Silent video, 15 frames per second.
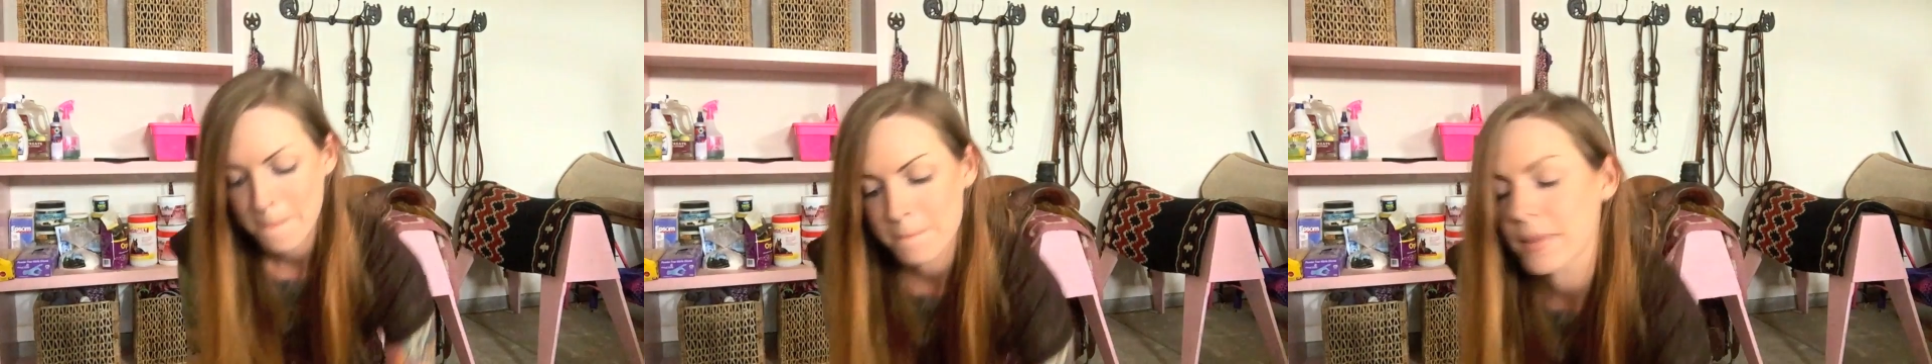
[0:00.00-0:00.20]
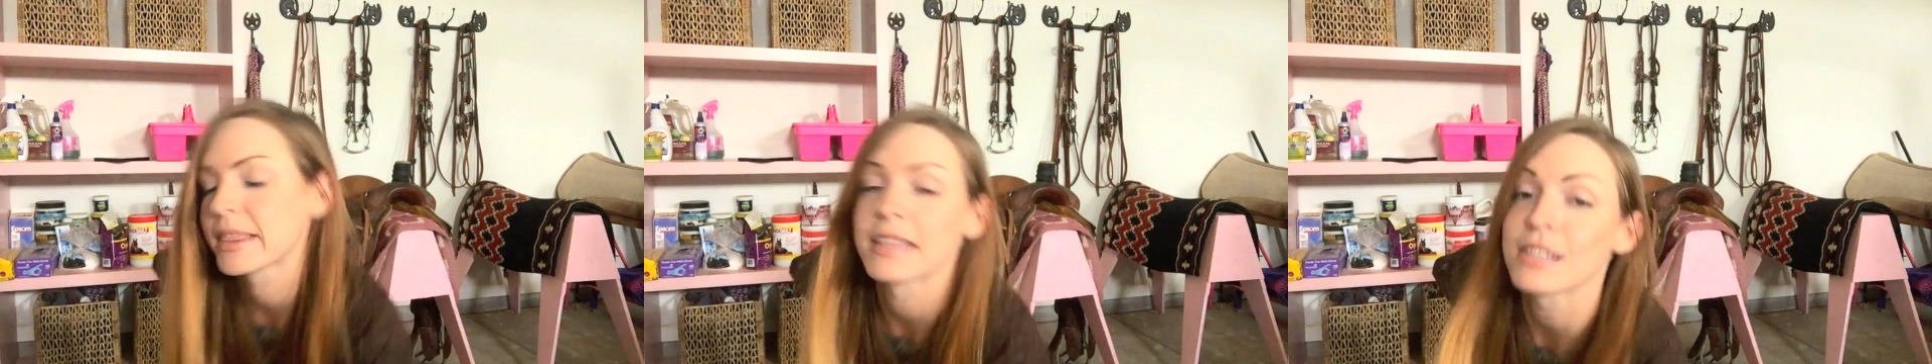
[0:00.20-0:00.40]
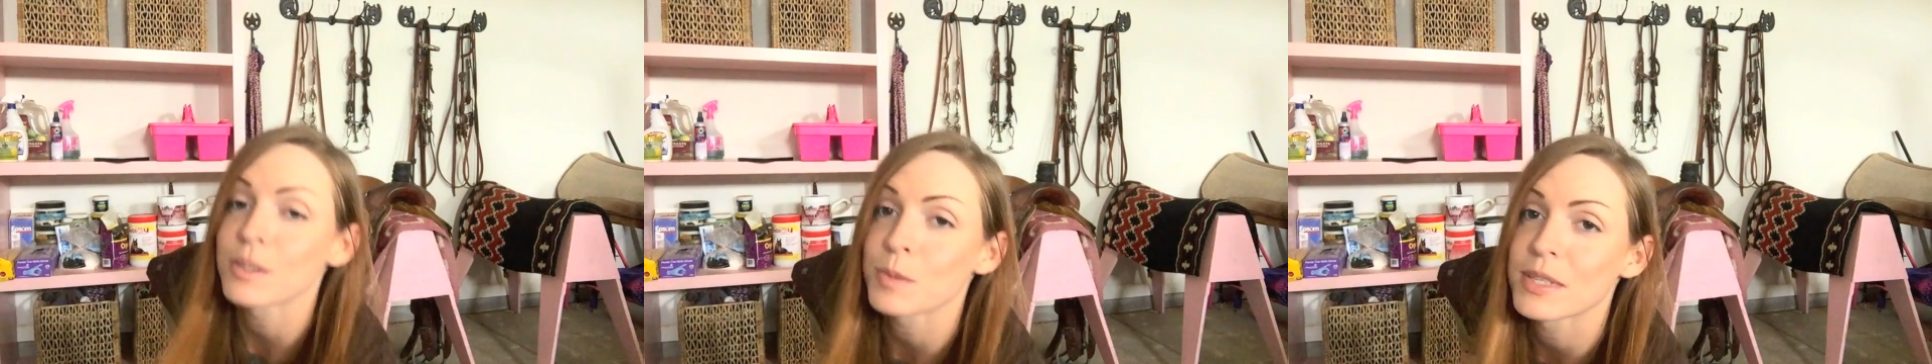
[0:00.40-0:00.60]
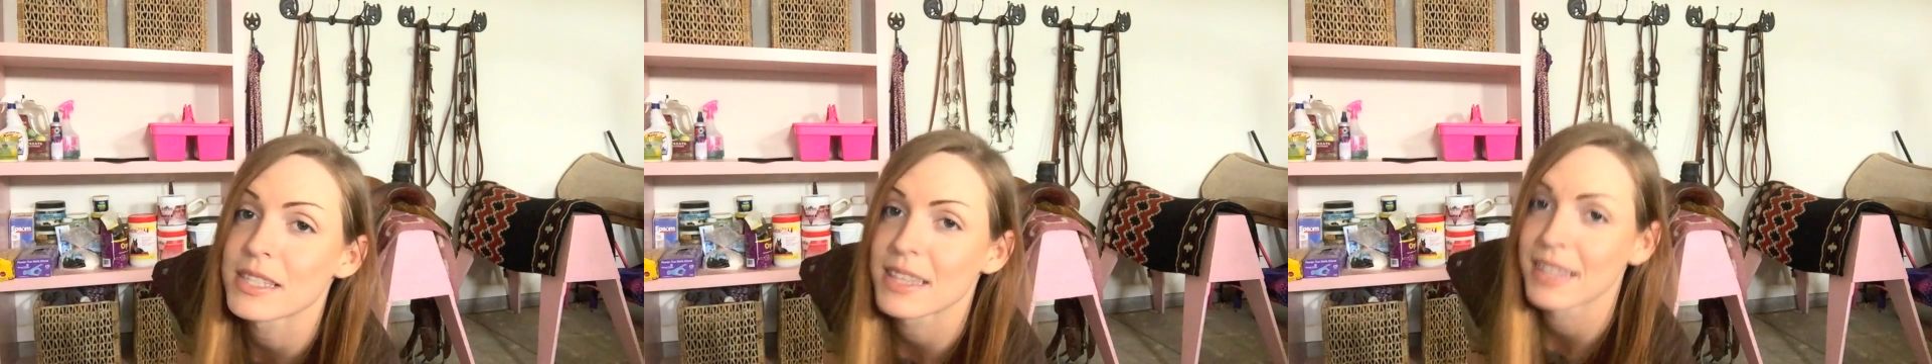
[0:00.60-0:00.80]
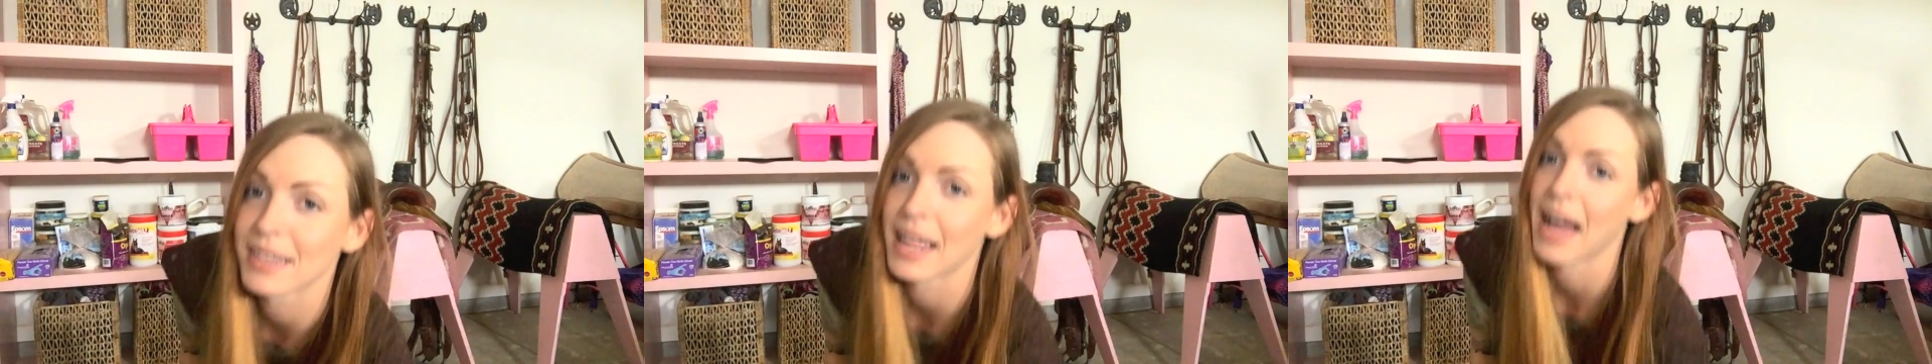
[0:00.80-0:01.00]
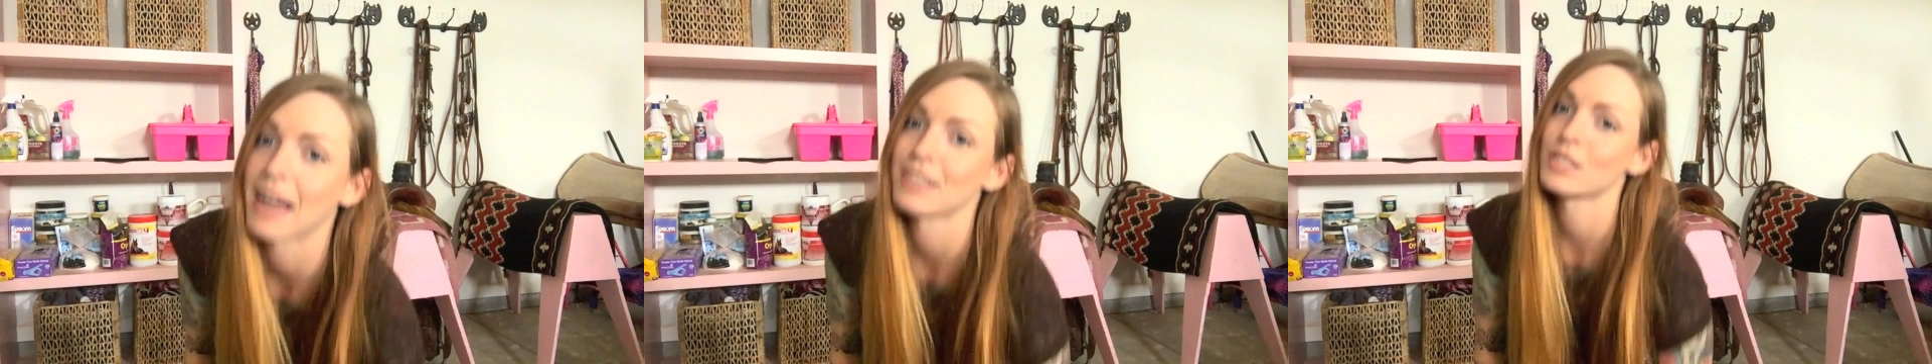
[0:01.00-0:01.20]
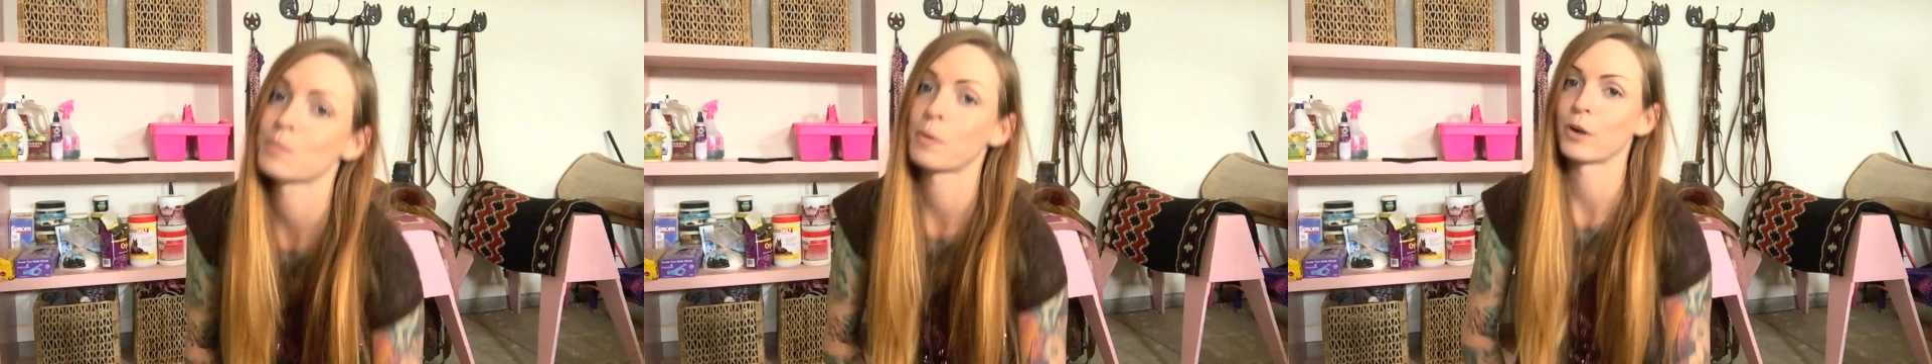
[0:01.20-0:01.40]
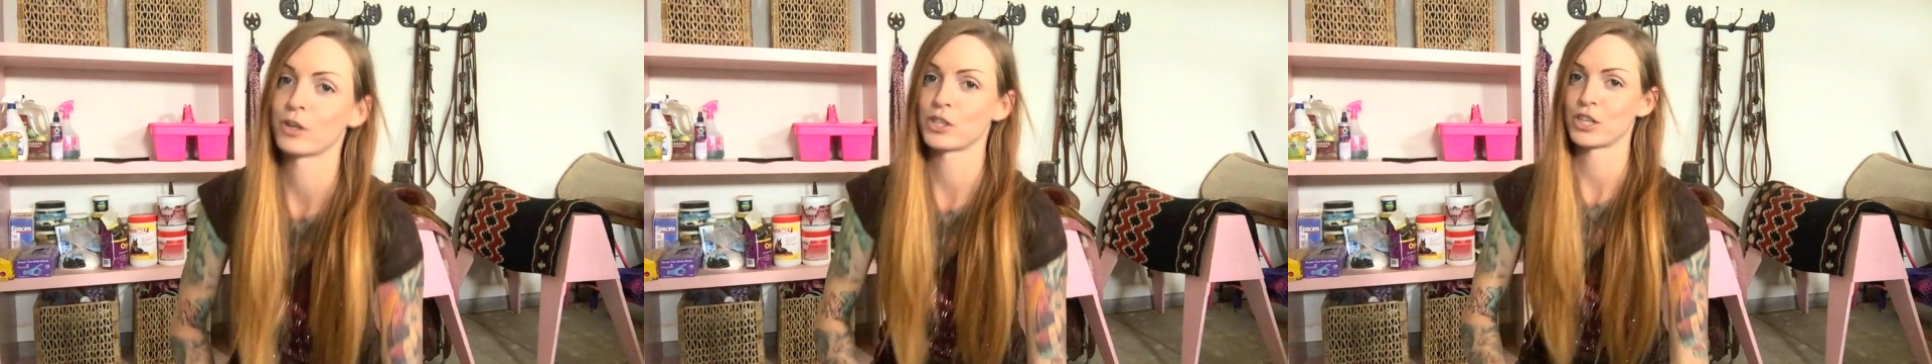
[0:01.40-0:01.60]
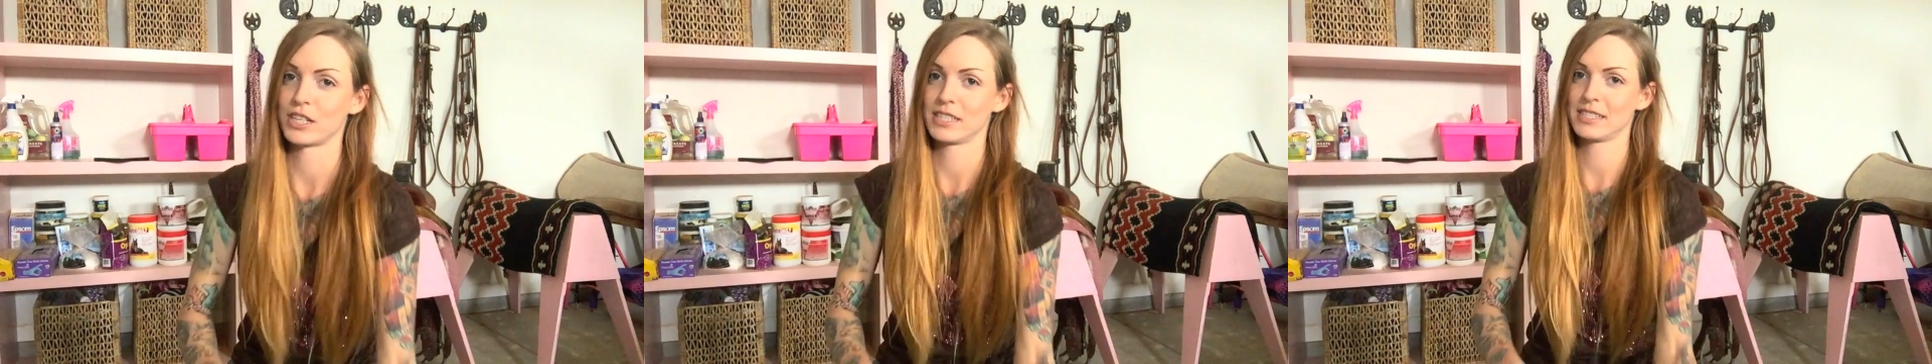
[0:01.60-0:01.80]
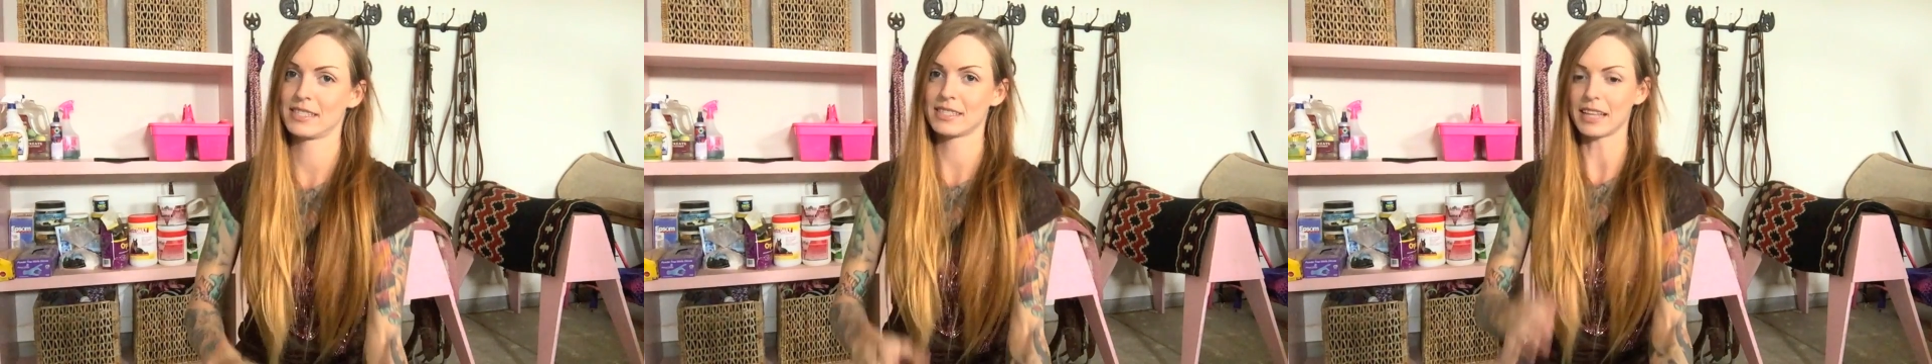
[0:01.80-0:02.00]
But this was the last
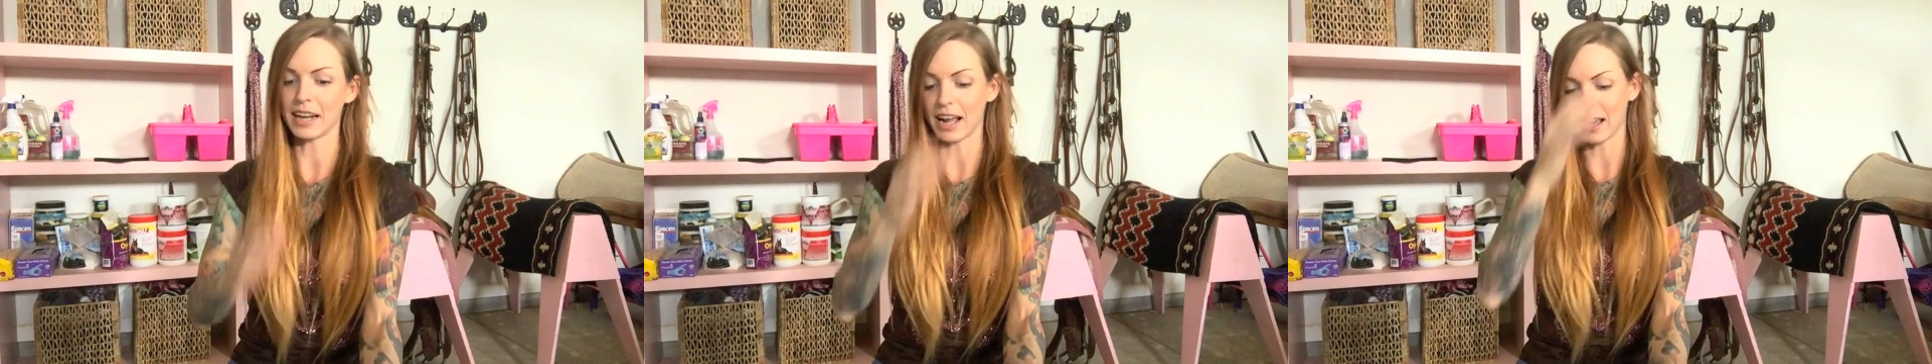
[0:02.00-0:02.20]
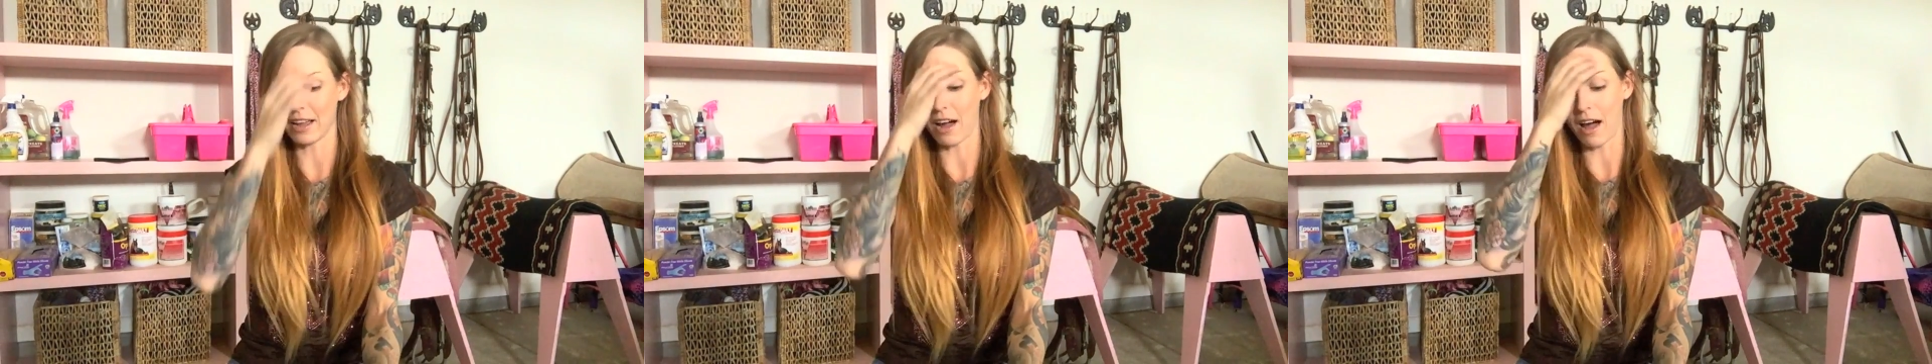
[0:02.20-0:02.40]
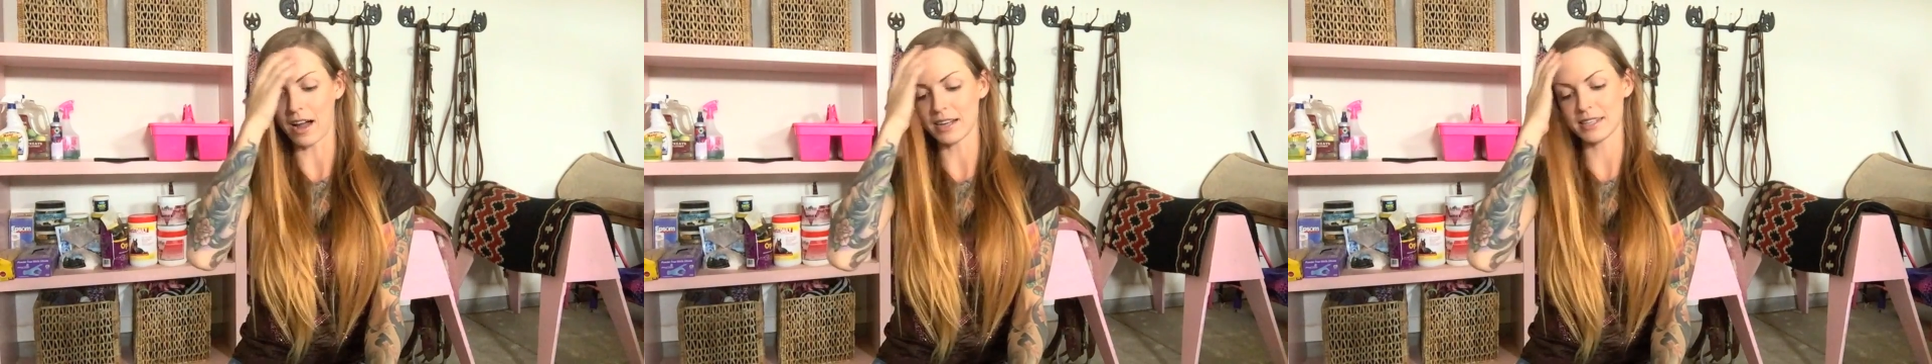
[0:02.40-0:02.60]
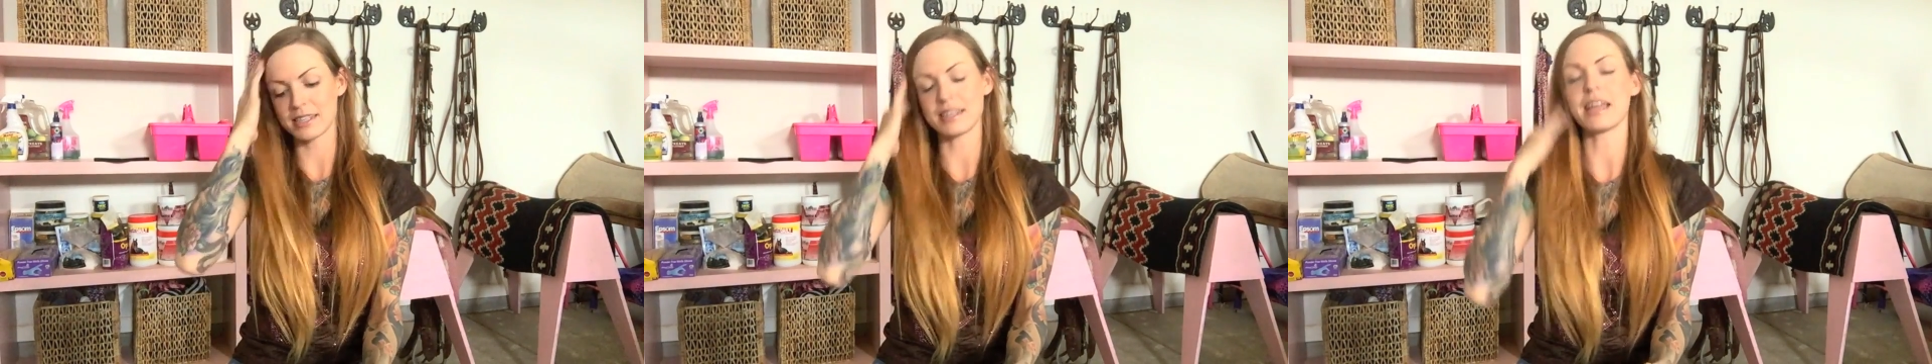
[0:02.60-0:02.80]
purchase that I got,